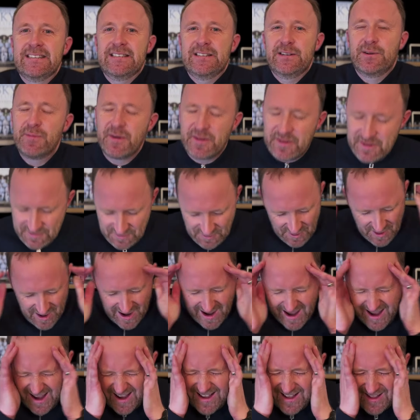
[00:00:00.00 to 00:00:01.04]
Number
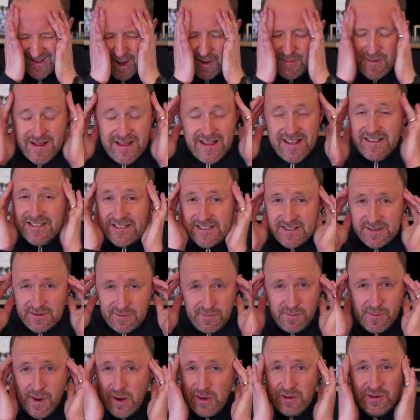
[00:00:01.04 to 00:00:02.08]
3, I mean, this is an
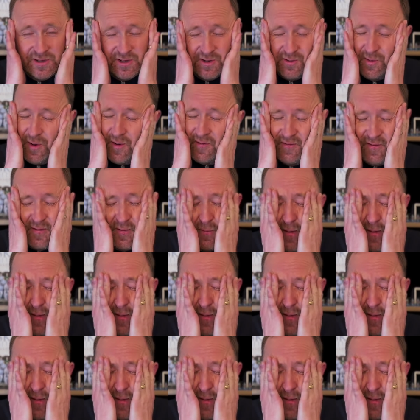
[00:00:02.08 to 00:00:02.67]
emotional one for